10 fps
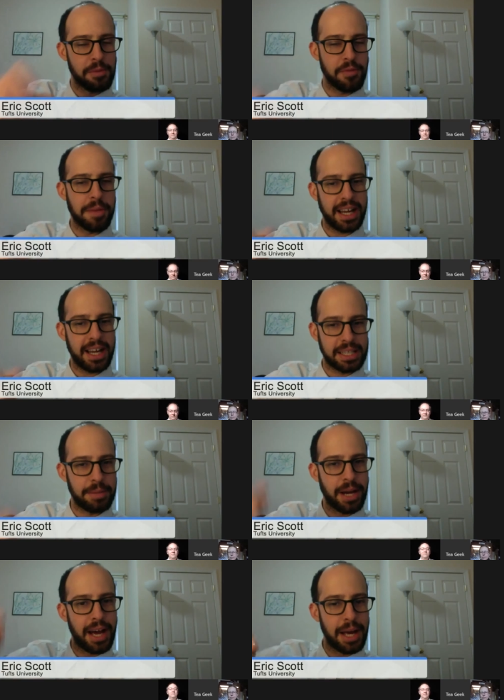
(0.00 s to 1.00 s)
it back in the
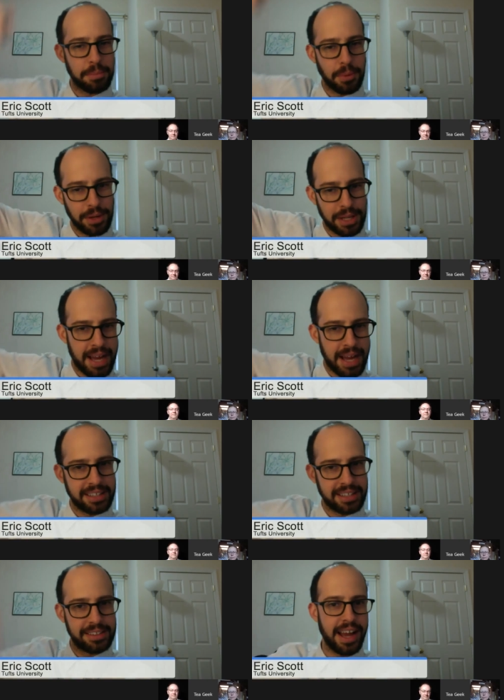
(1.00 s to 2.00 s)
pot, pouring it back in a
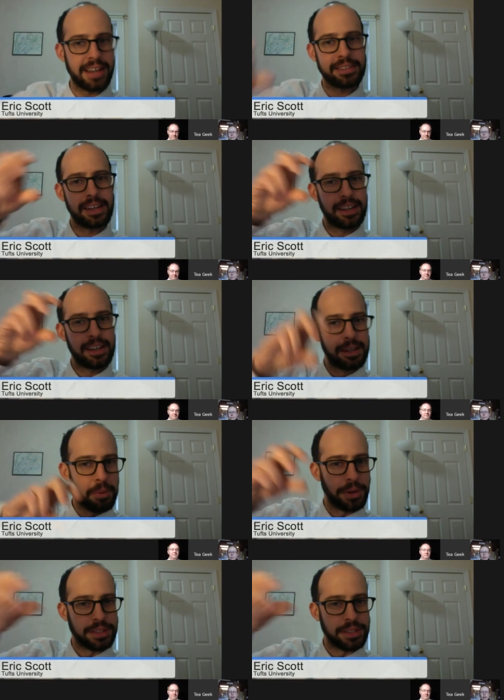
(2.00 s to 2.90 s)
glass, pouring